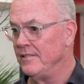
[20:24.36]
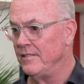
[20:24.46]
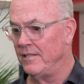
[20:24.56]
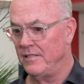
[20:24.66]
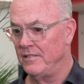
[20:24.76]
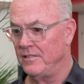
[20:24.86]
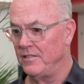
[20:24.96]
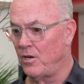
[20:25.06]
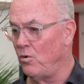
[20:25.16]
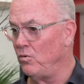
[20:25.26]
uh,
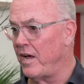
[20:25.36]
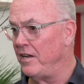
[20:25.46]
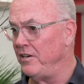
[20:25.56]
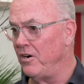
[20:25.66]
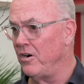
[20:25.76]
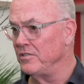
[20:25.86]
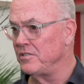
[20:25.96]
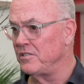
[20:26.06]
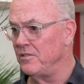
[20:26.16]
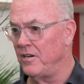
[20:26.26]
the whole nine yards.
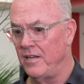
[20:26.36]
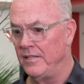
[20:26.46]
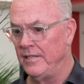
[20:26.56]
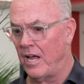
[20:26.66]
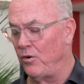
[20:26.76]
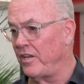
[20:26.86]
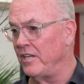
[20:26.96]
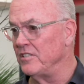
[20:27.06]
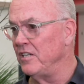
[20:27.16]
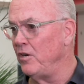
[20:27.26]
So uh, I don't think
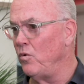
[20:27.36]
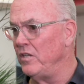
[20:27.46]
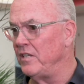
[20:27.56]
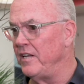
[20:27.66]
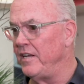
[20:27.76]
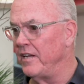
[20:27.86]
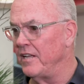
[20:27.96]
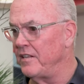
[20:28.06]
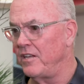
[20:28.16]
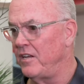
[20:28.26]
it's any one thing.
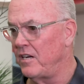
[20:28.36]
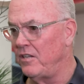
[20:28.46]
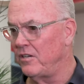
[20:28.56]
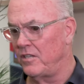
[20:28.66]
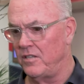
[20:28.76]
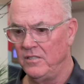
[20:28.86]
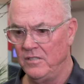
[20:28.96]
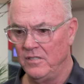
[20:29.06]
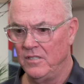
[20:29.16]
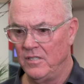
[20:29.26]
I think you got to look at the,
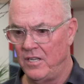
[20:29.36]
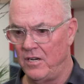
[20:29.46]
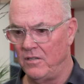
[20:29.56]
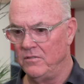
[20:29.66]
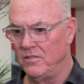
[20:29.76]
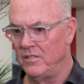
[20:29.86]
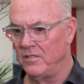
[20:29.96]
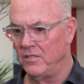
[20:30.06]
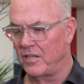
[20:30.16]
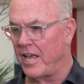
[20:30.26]
you know,
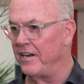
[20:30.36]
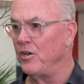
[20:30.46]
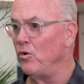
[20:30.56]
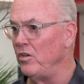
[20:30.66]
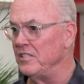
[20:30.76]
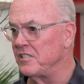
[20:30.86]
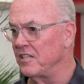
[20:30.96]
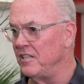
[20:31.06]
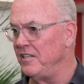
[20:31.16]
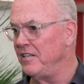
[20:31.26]
look at it
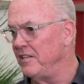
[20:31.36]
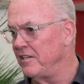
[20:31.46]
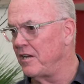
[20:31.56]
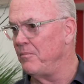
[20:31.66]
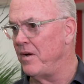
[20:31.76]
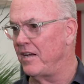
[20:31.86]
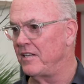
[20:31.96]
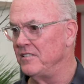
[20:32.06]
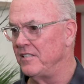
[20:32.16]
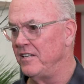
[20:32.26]
holistically, and then come
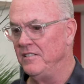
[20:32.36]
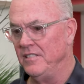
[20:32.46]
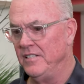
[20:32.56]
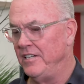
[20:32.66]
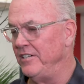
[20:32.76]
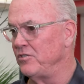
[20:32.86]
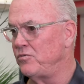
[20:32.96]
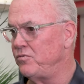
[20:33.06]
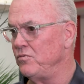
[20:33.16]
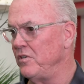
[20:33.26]
back and say,
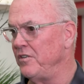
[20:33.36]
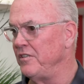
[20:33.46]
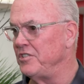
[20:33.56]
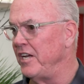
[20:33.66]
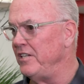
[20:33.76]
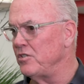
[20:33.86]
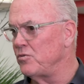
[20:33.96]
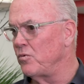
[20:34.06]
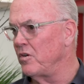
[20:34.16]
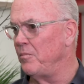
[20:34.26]
here's here are the
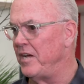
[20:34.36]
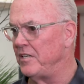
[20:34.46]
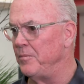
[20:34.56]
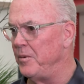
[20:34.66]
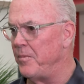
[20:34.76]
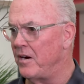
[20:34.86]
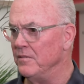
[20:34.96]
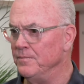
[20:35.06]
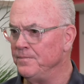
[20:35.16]
changes we're going to make to be better.